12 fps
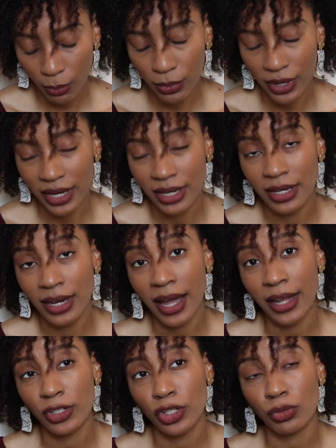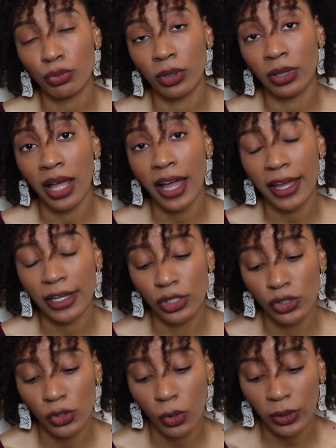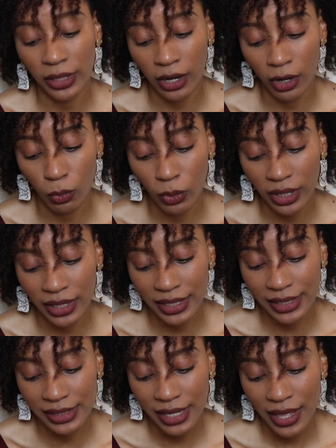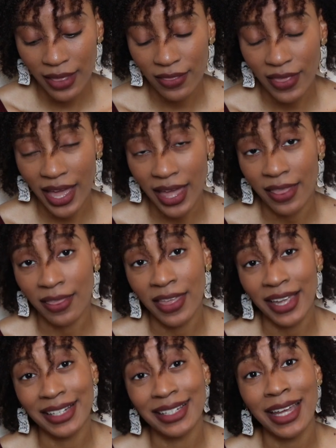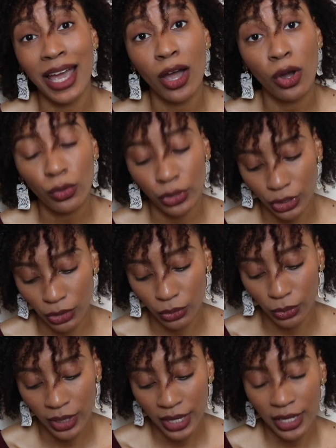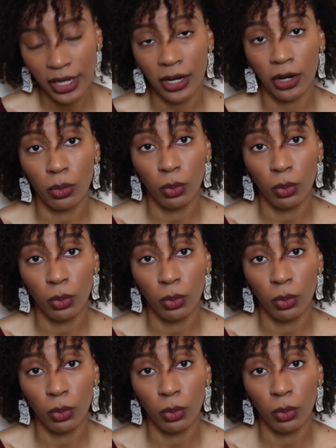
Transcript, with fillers: but not just relying solely on what it is that they tell you here